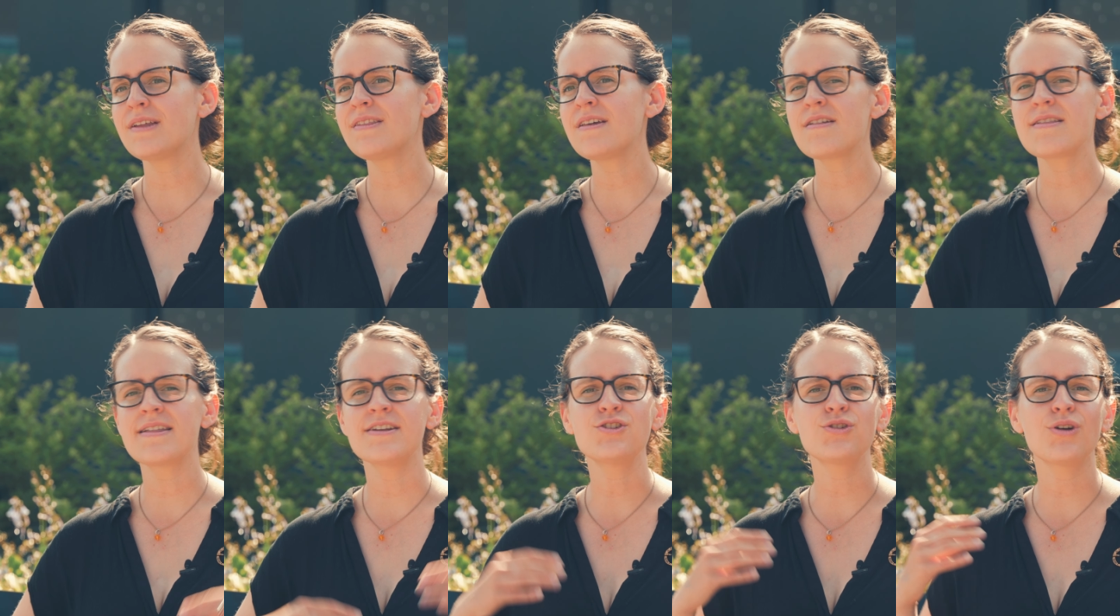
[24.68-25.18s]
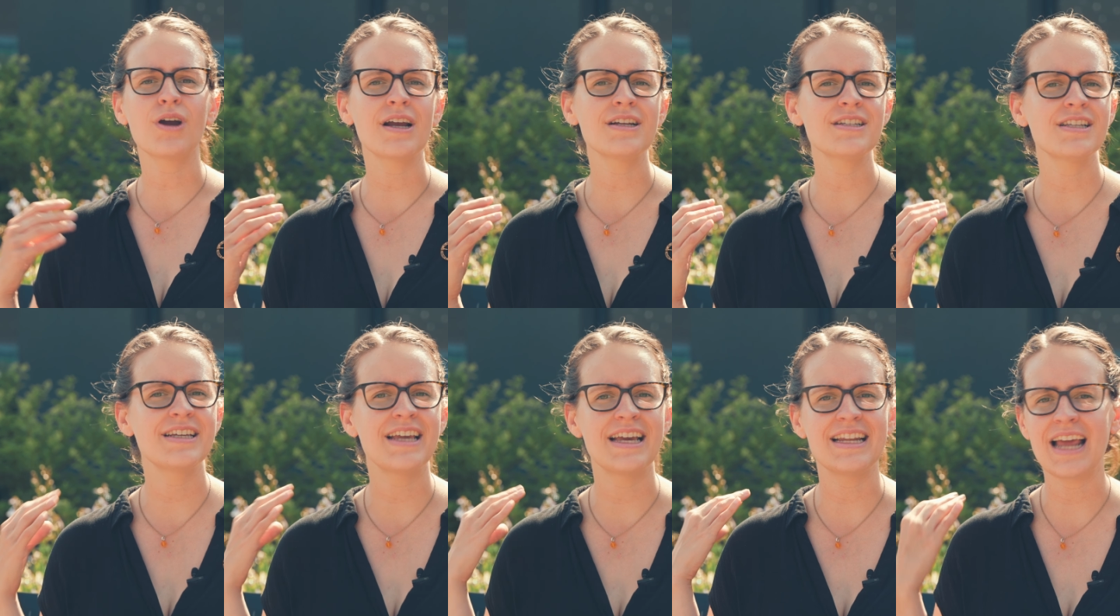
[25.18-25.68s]
rather than
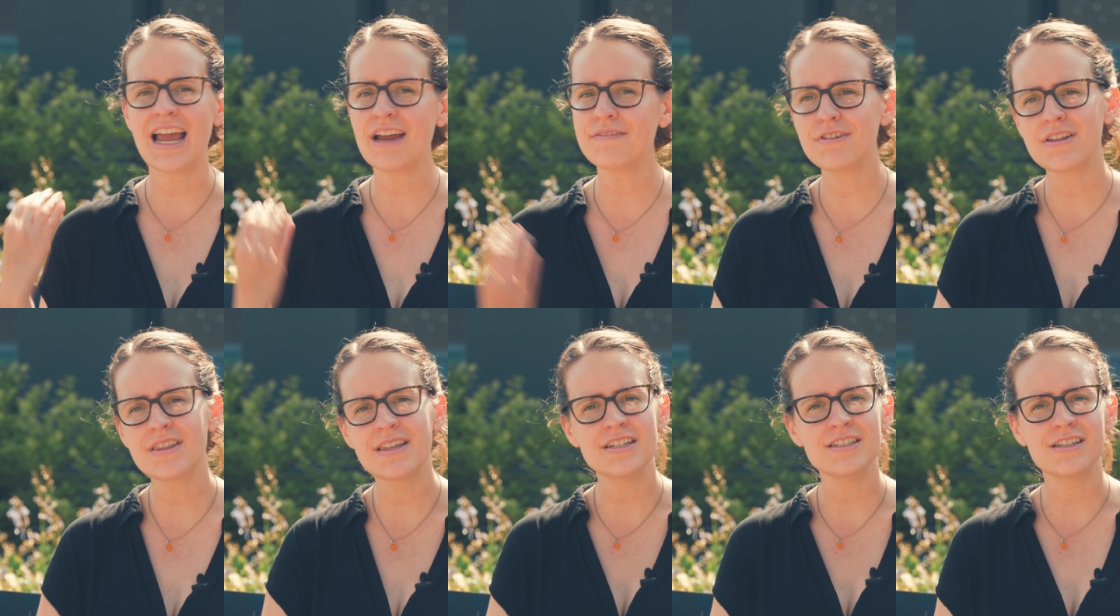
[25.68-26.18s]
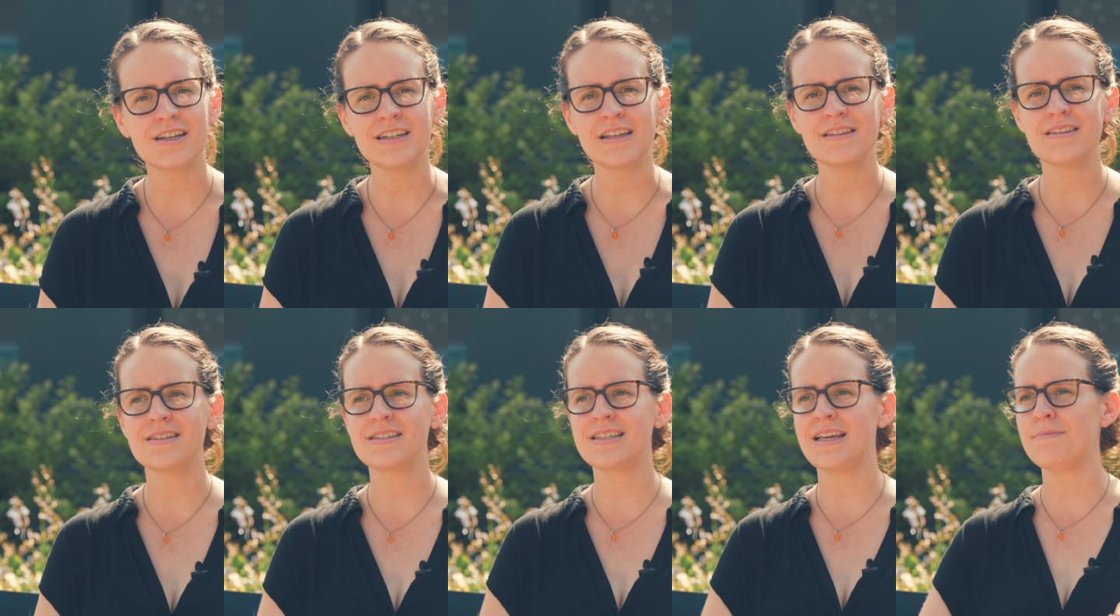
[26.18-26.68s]
trying to get everything done
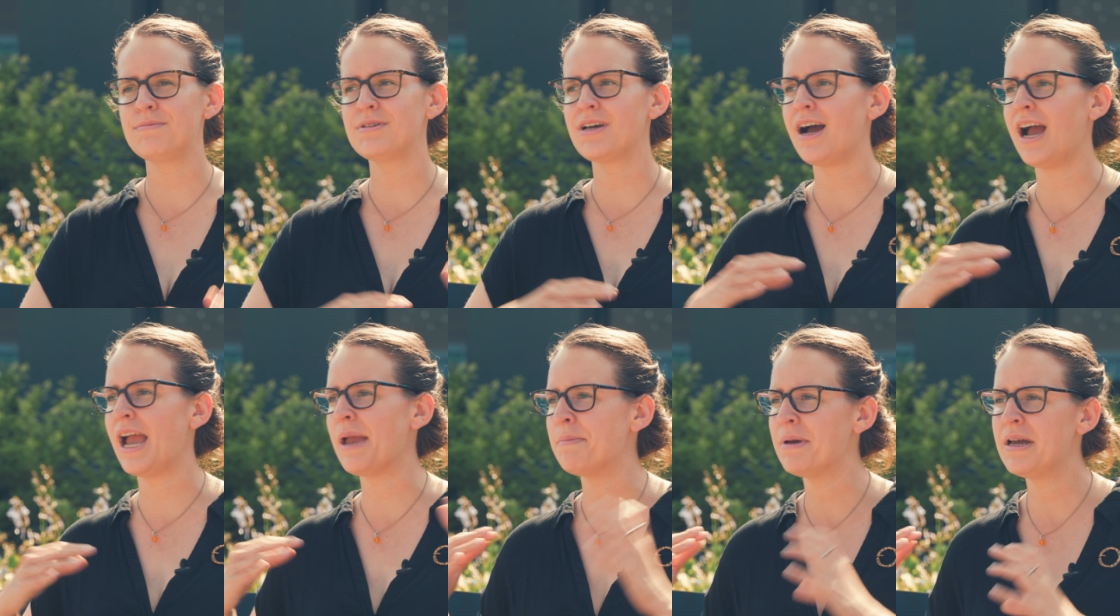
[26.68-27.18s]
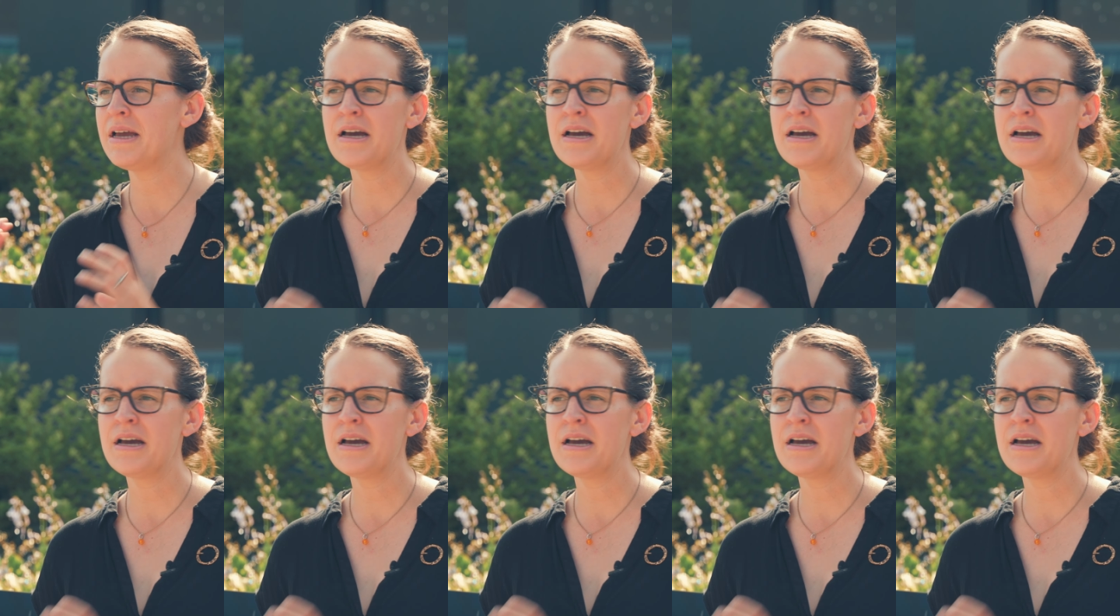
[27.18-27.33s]
at the same time,